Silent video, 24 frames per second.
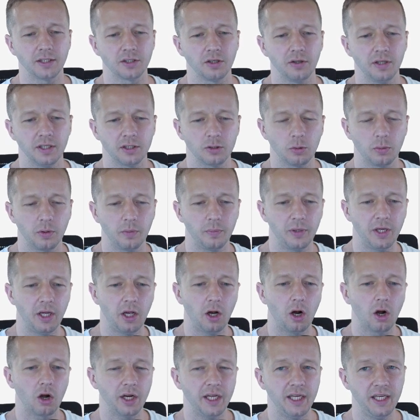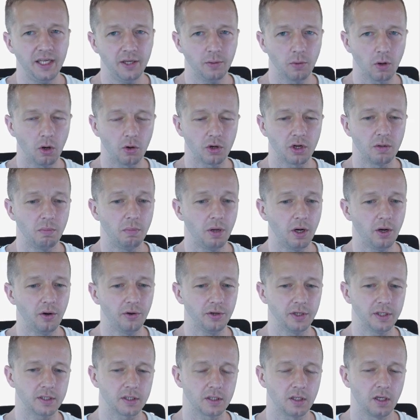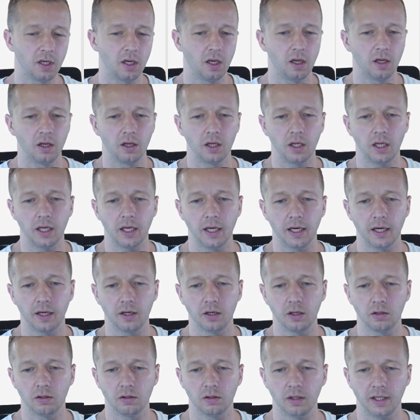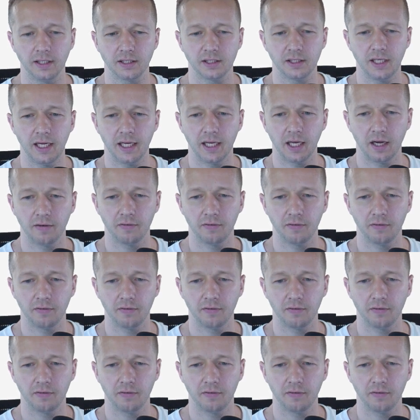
So this would be our hero component. And let's take